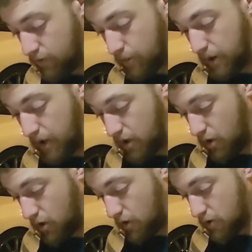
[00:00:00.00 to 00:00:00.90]
I paint
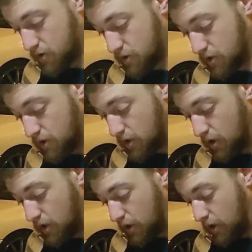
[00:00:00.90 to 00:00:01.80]
cars,
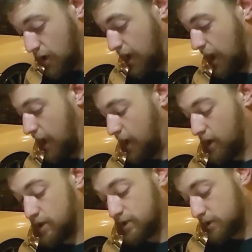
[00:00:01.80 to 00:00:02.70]

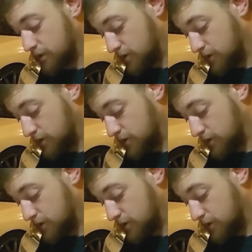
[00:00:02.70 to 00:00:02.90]
and